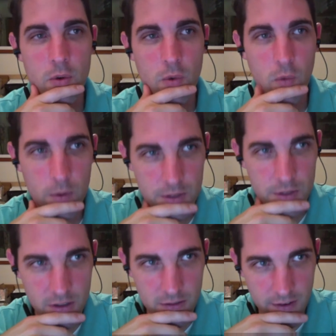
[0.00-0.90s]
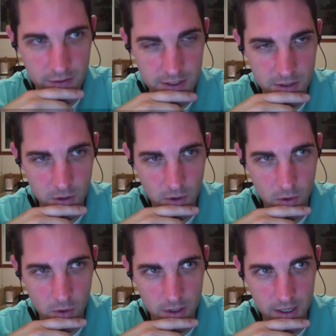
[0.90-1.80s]
we will solve every single
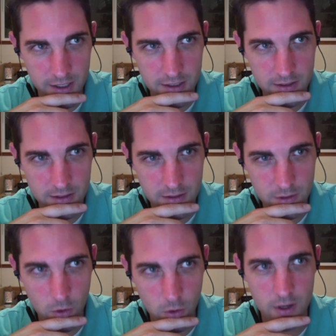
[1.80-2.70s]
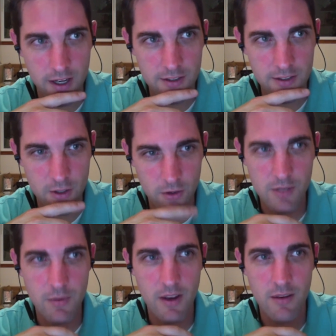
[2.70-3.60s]
corner case known to man